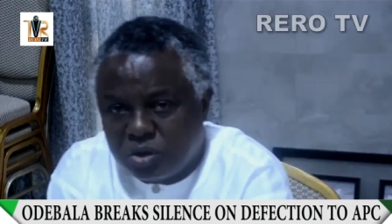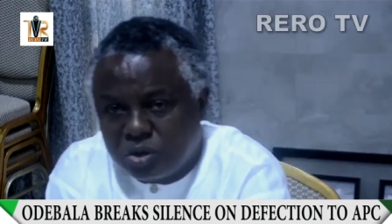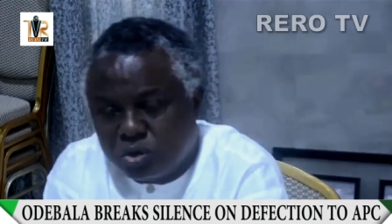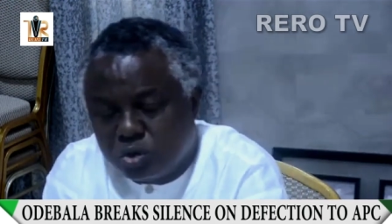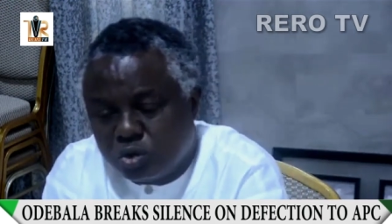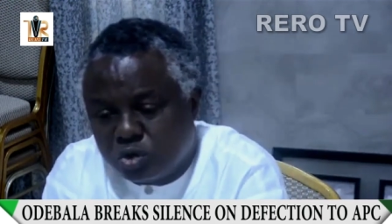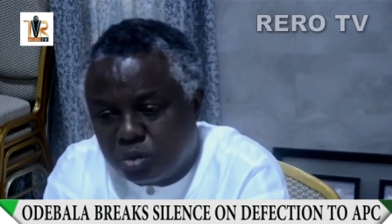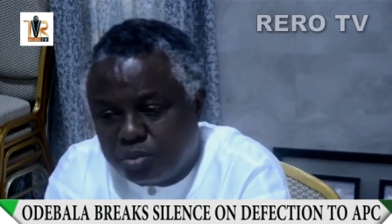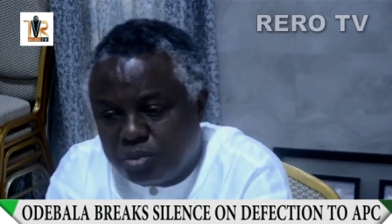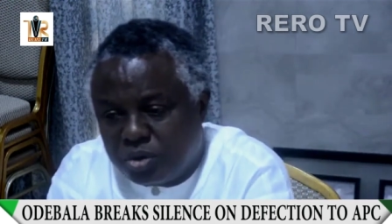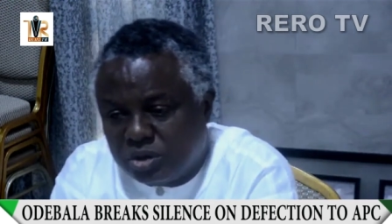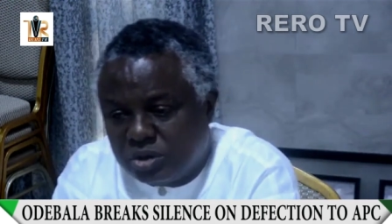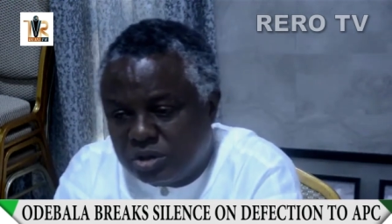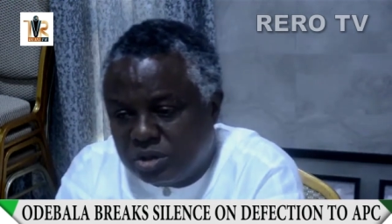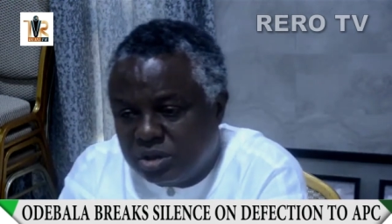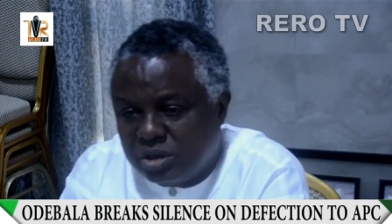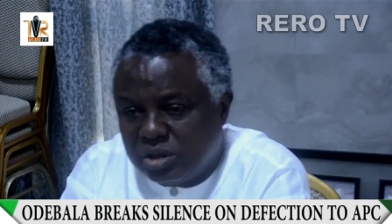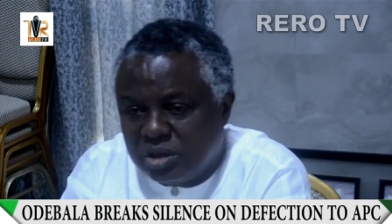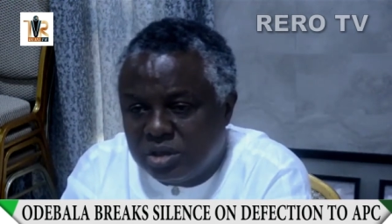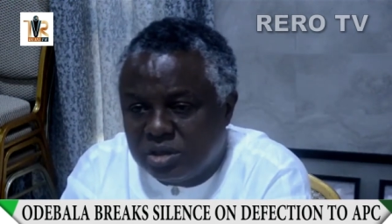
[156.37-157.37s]
to
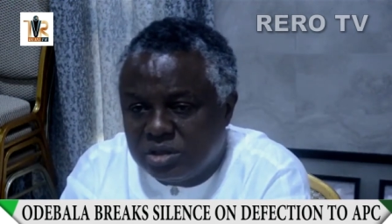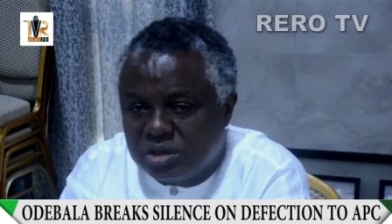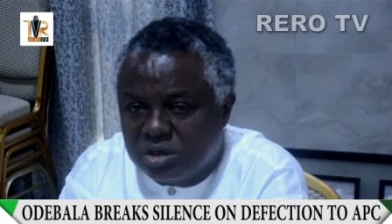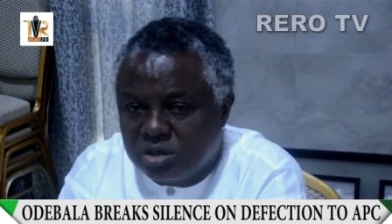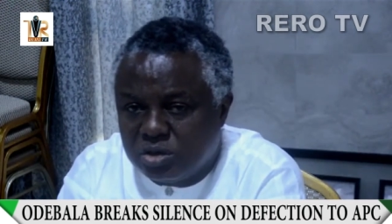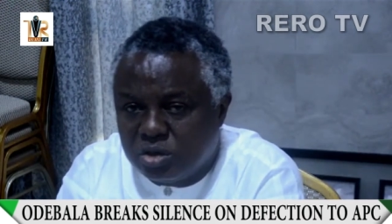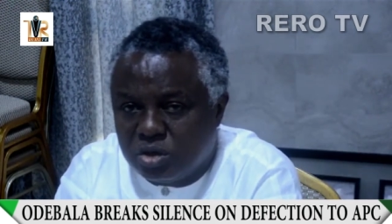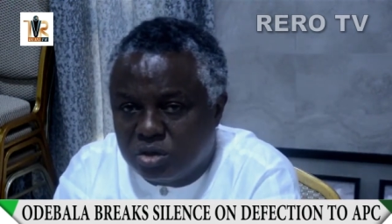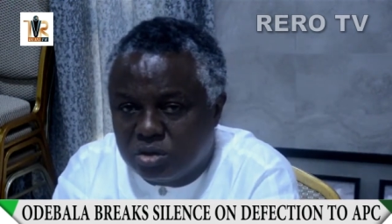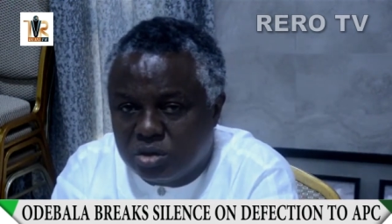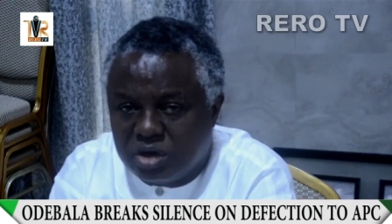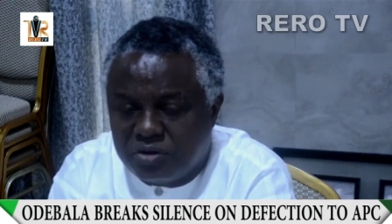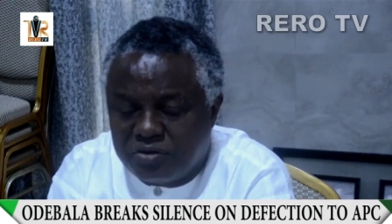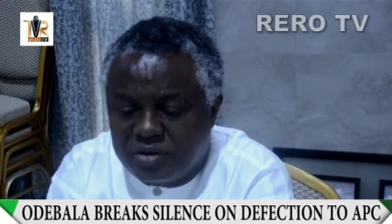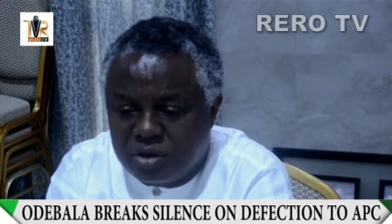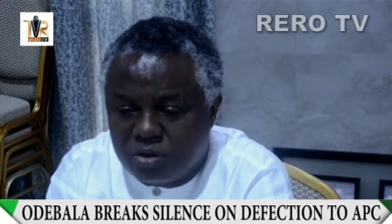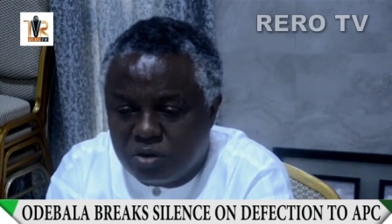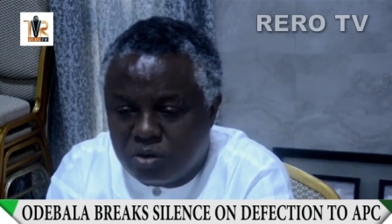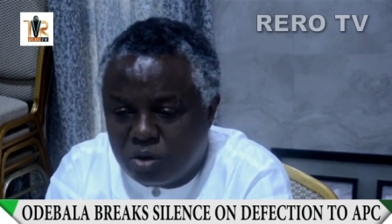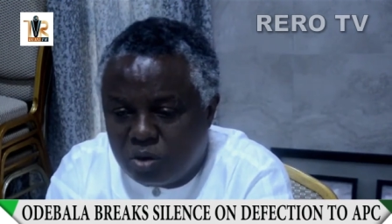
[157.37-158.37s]
support Senator Dr.
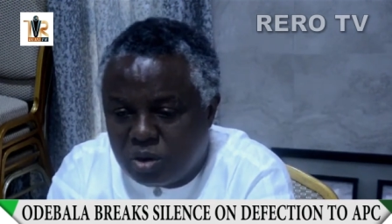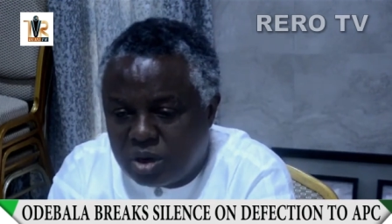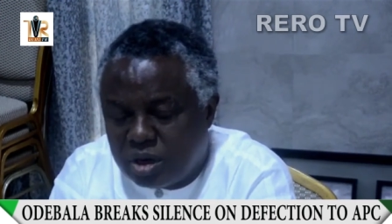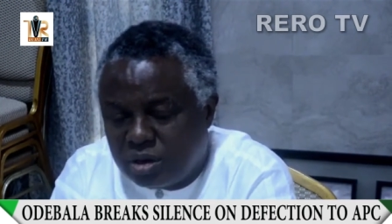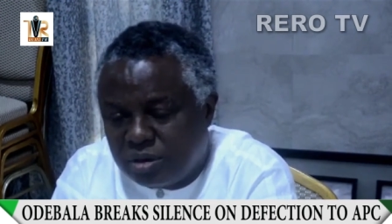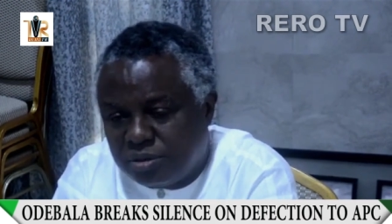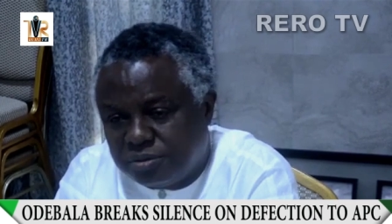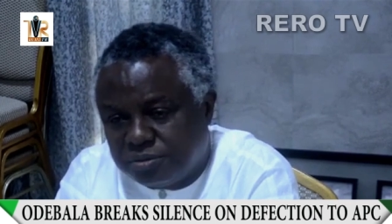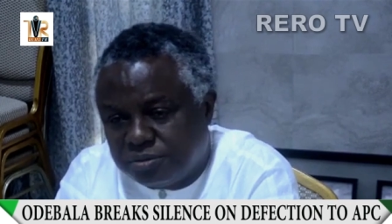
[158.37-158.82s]
Ifeanyi Okowa.